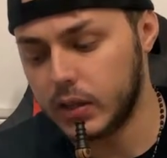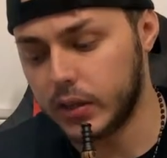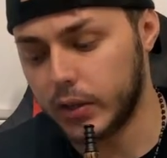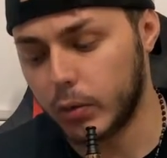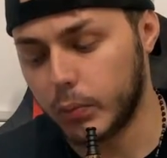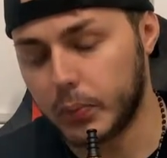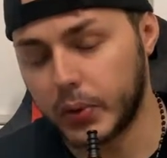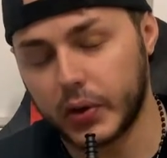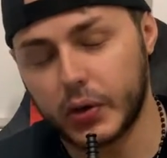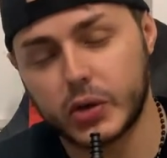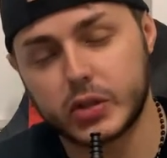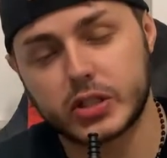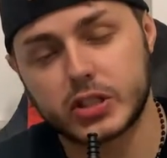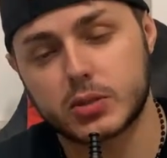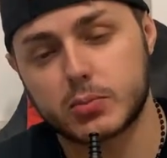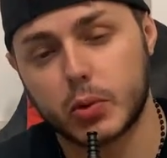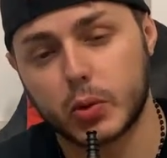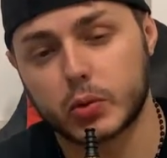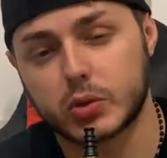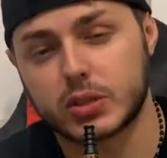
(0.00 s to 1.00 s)
Little purge.
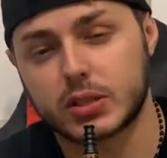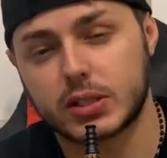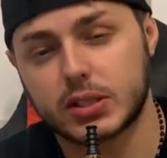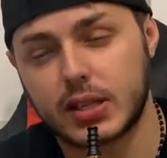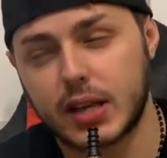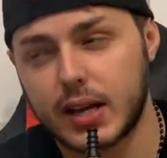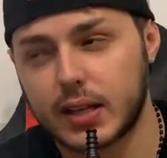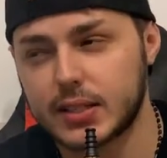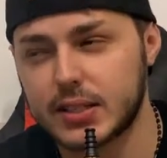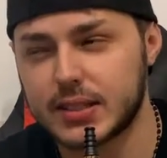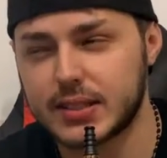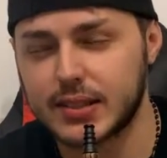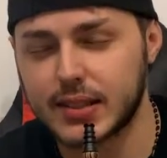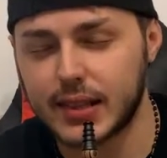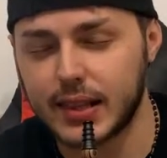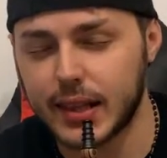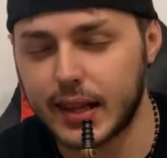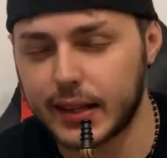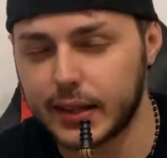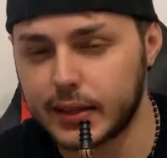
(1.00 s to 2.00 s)
The smoke was
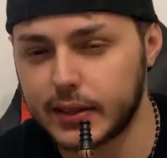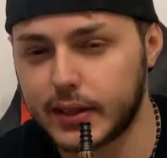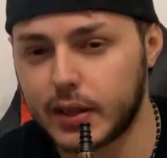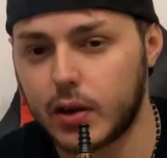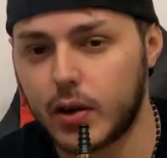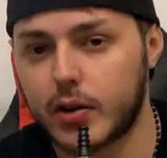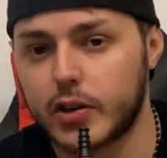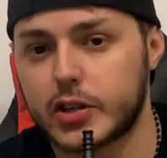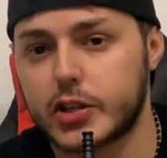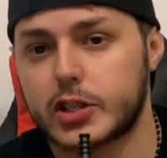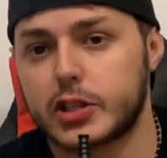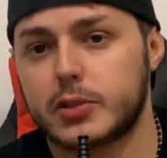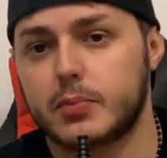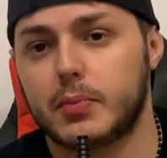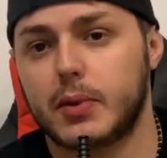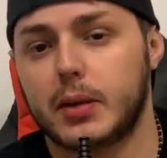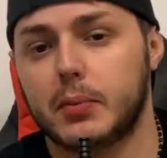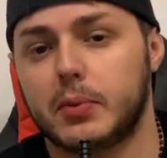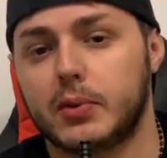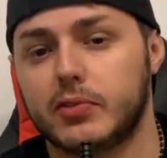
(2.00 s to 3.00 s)
slightly harsh.
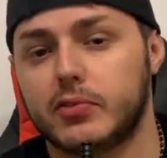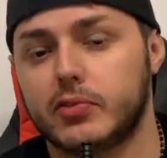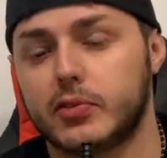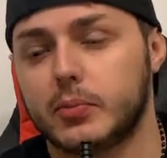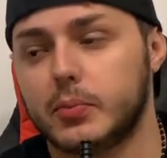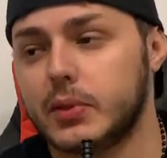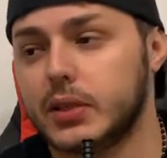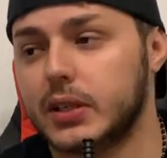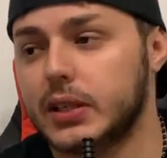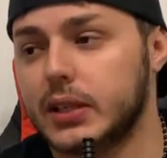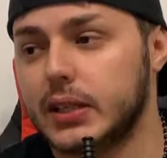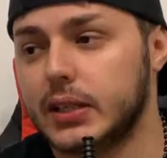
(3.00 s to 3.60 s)
Might be from